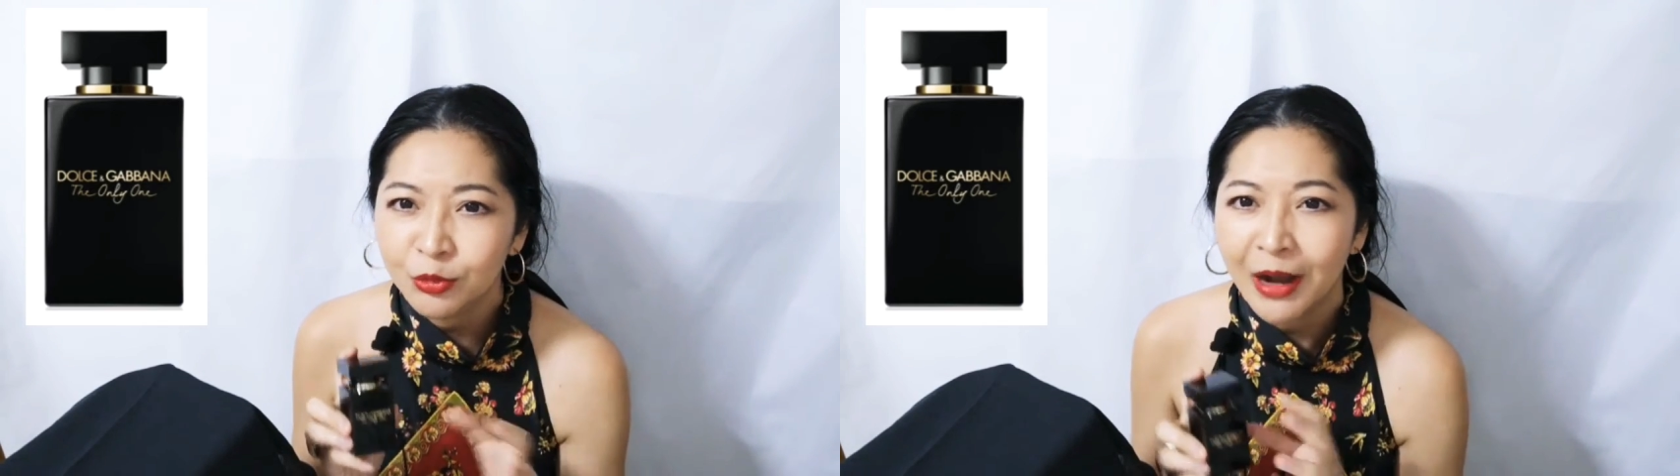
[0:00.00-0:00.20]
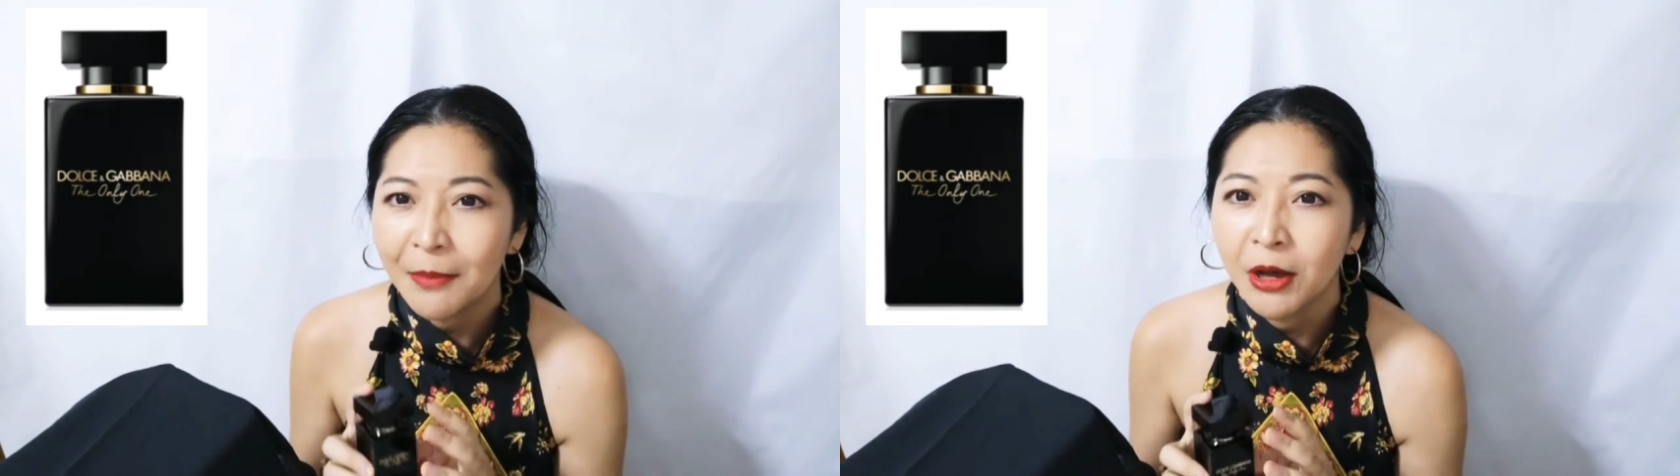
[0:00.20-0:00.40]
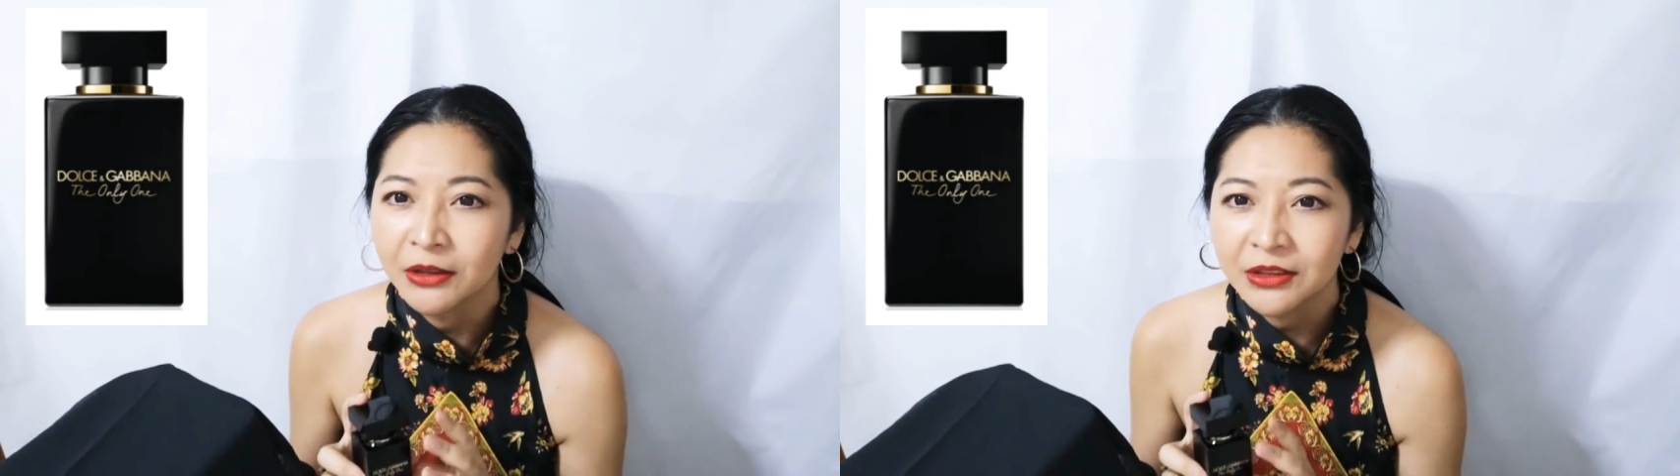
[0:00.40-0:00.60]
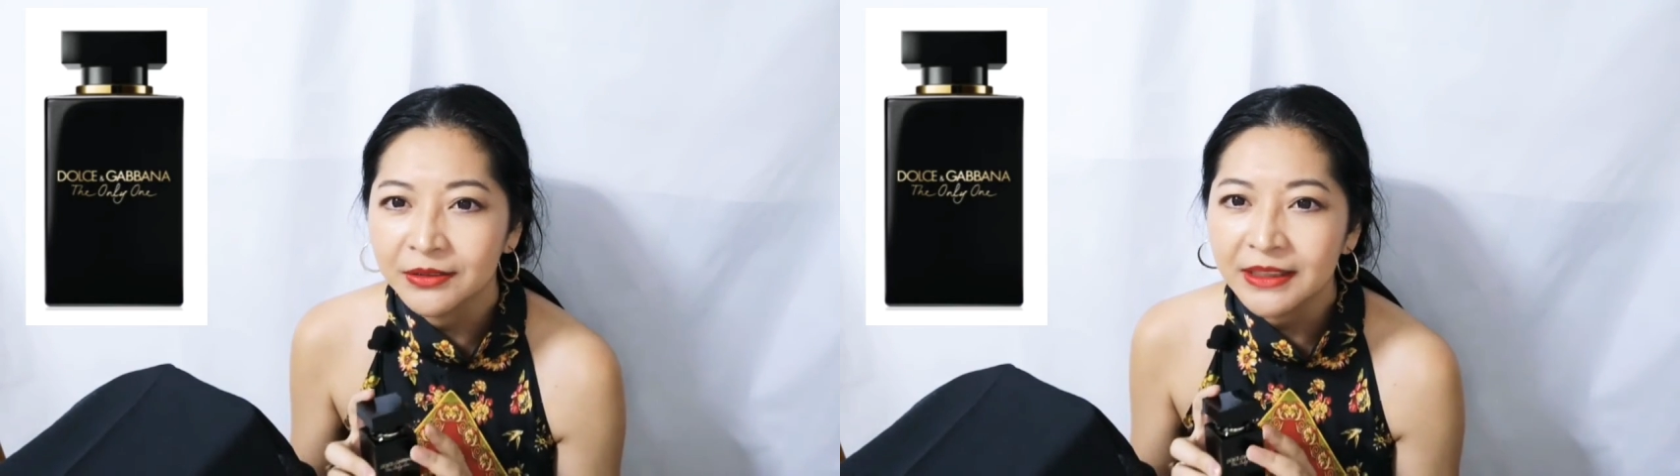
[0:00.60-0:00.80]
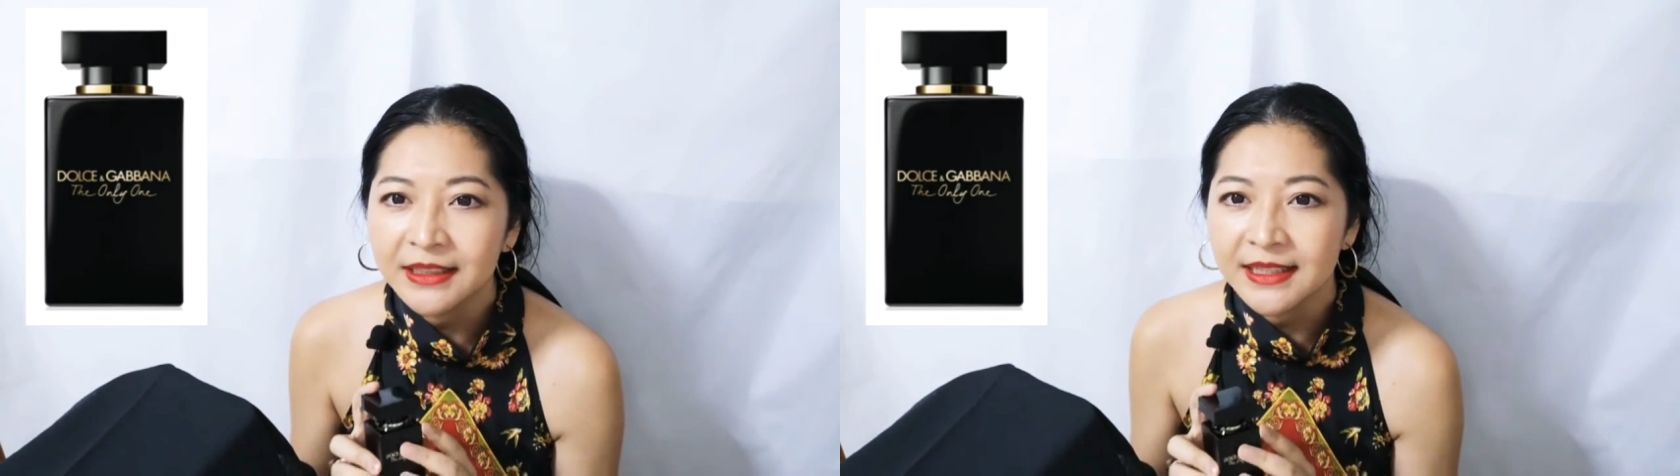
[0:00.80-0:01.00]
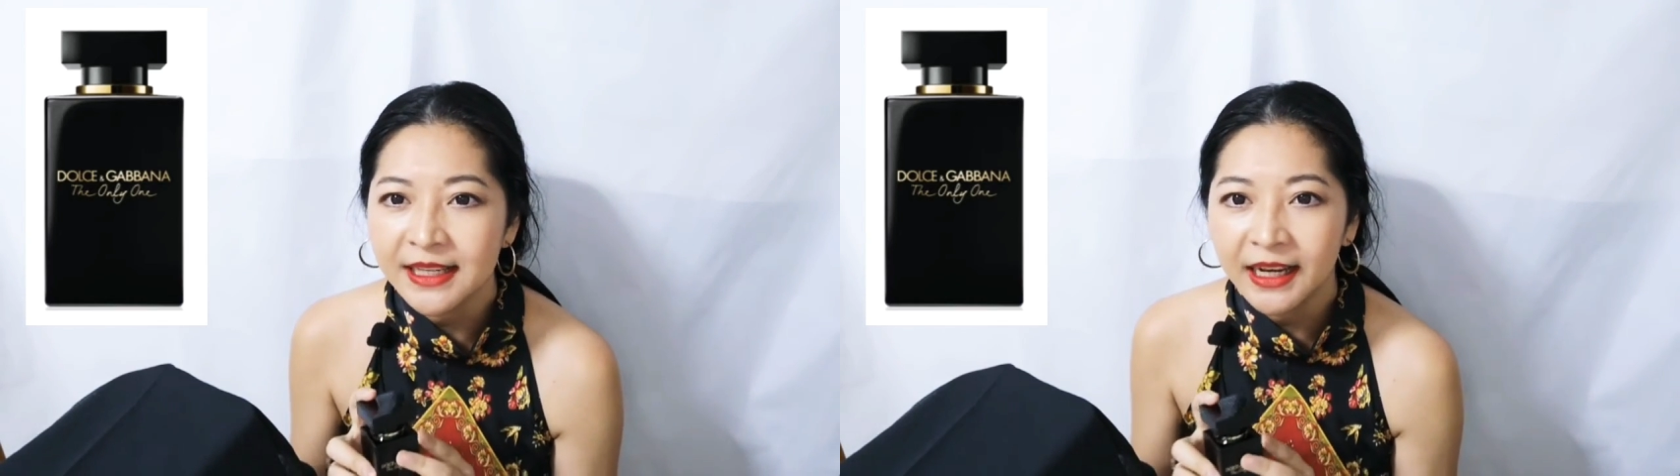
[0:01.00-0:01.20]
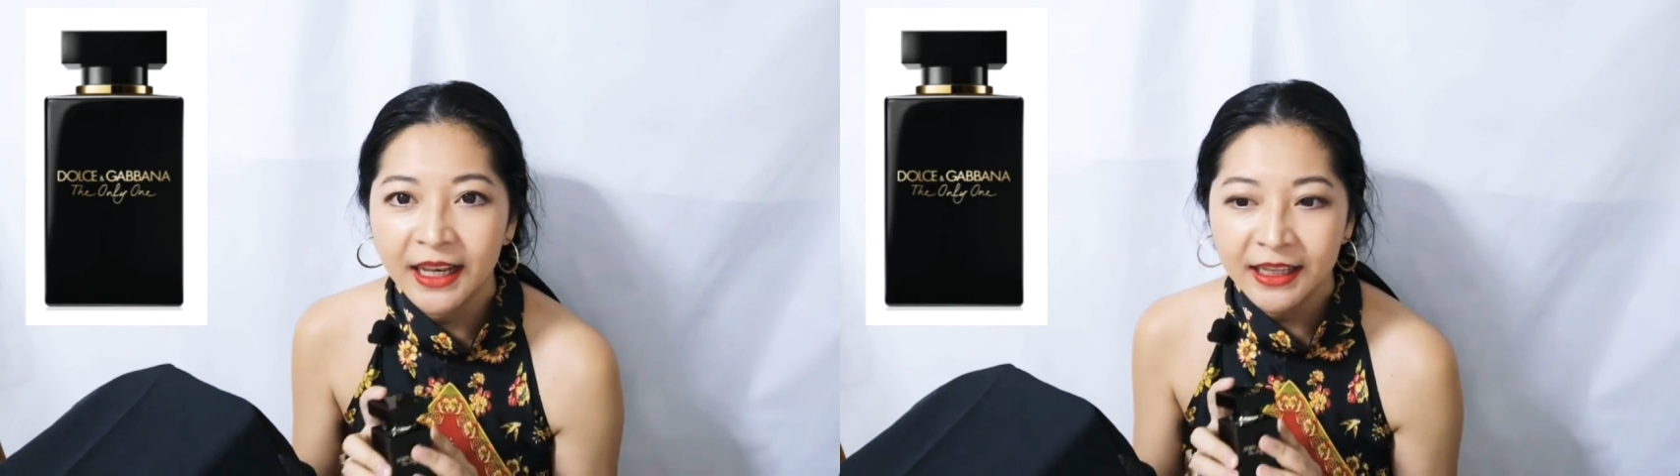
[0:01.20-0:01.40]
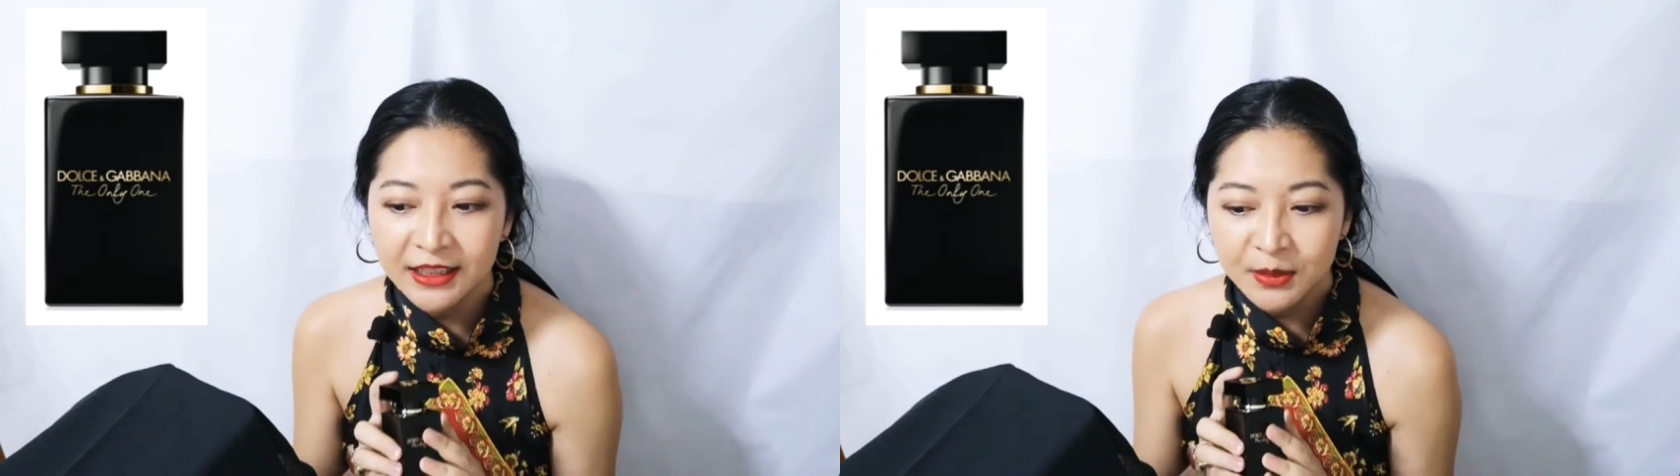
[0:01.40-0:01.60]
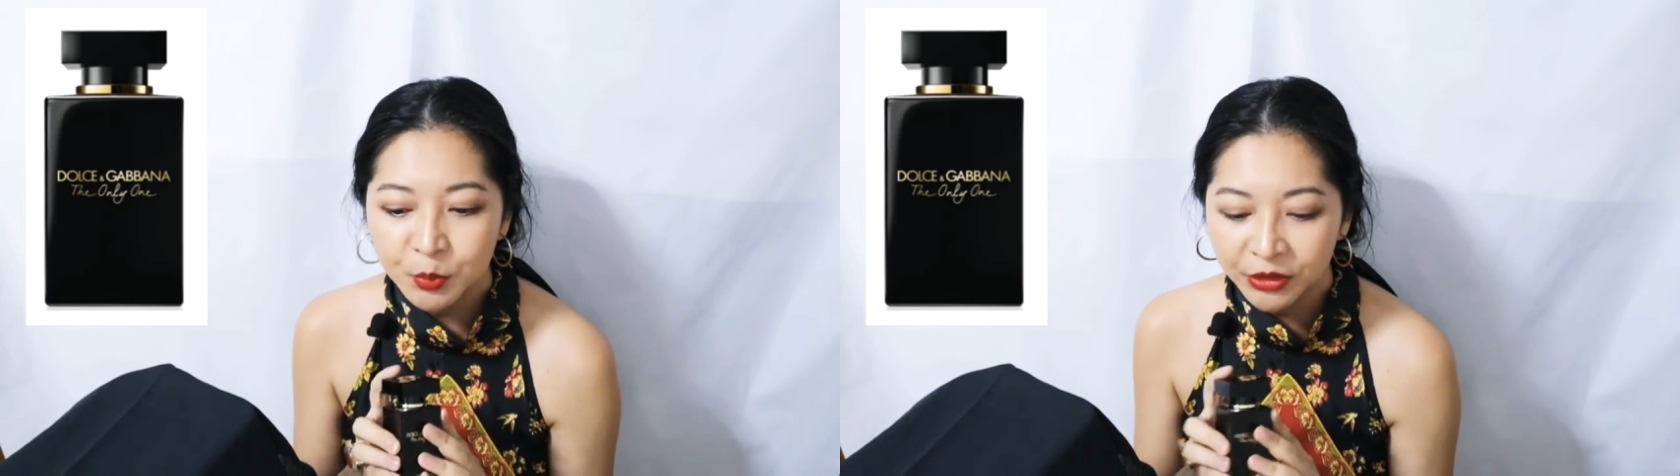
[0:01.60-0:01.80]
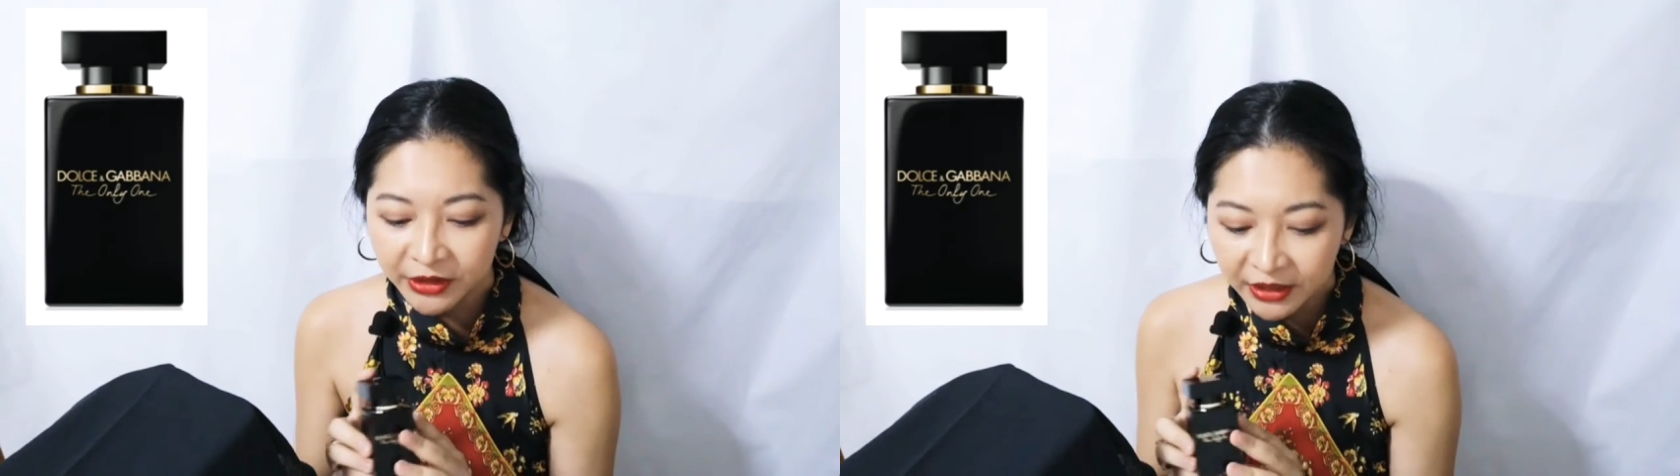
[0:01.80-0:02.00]
grab onto it and say like it's
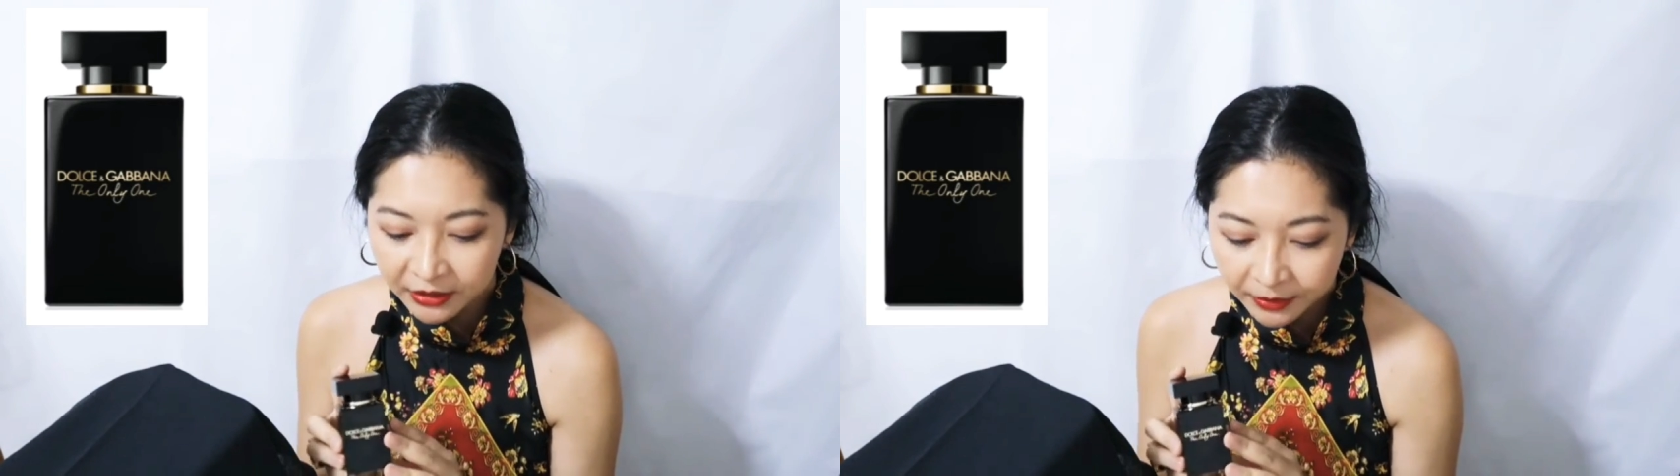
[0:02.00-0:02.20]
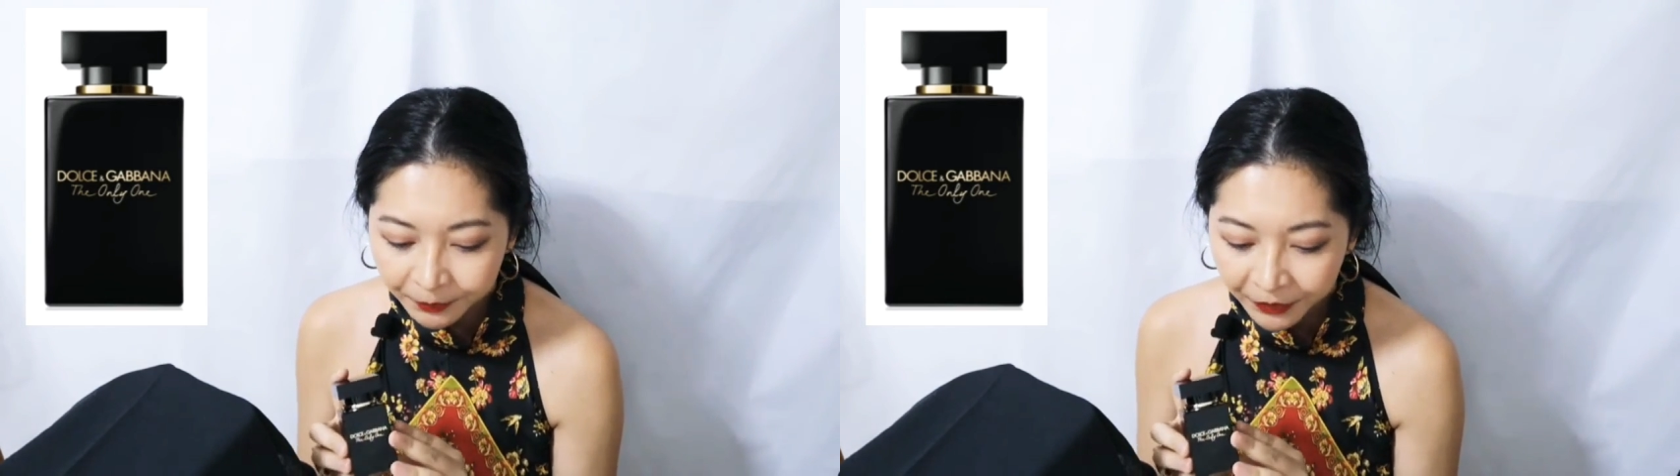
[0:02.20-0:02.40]
brilliant.